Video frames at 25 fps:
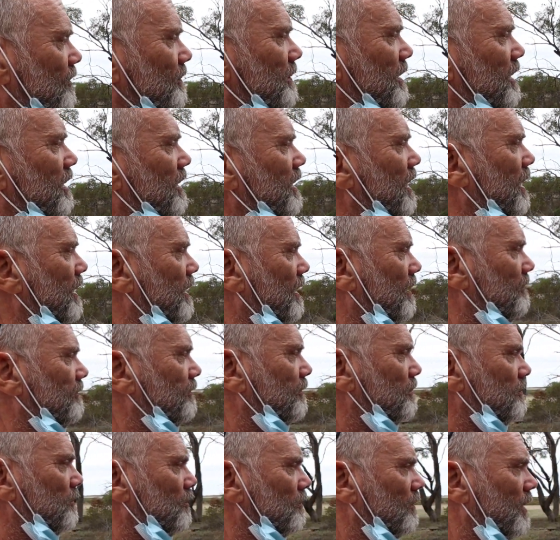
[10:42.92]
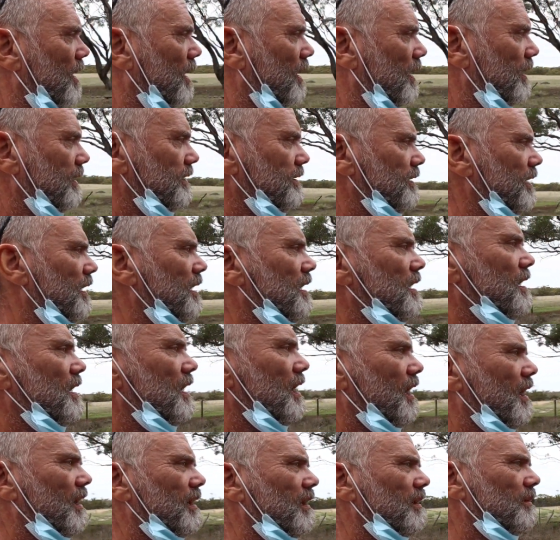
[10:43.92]
has been cut up from the rain.
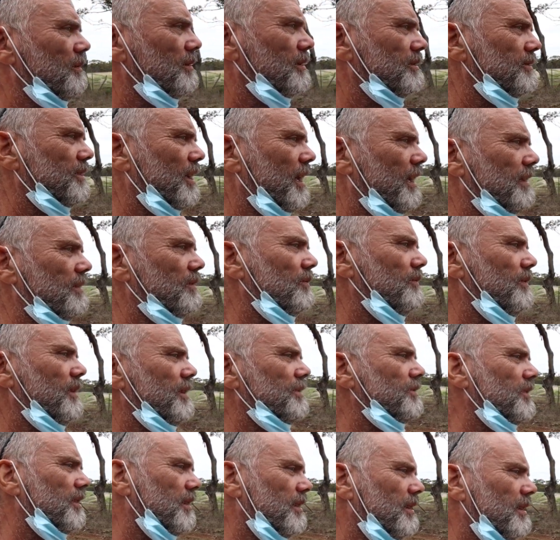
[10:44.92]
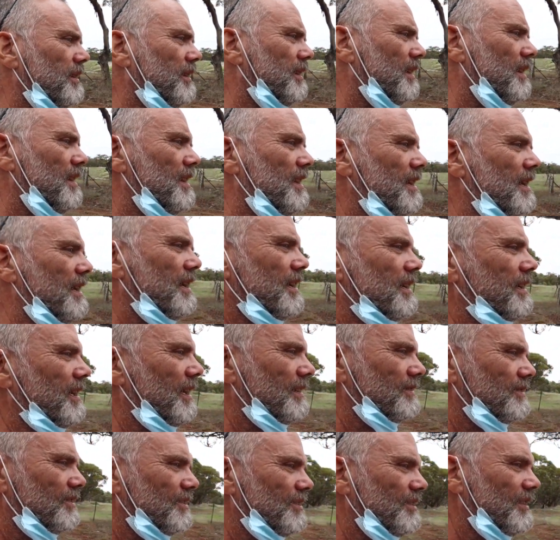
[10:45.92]
I don't want to take the risk,
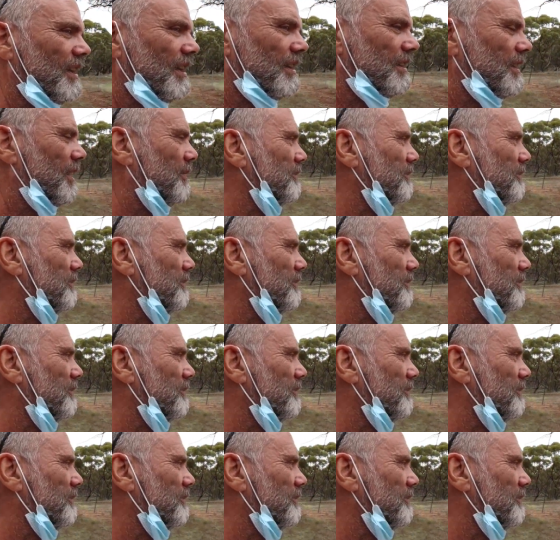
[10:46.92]
get stuck